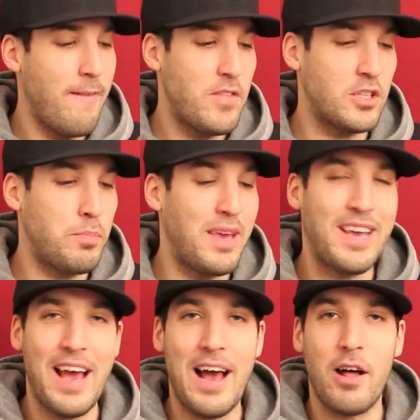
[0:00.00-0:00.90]
There's
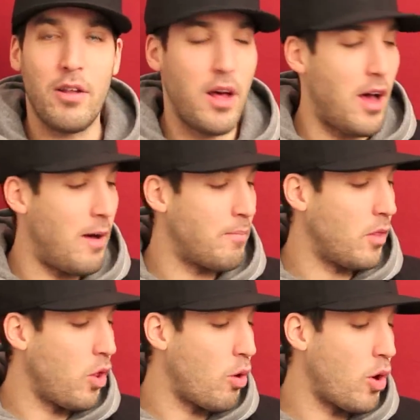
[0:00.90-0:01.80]
Pigalle
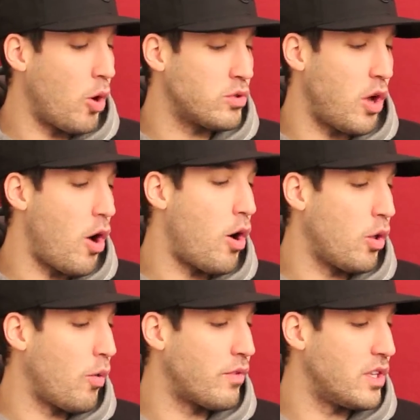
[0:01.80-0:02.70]
um, logos
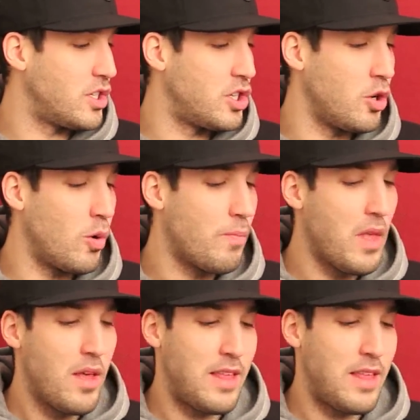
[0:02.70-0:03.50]
all over the shoe.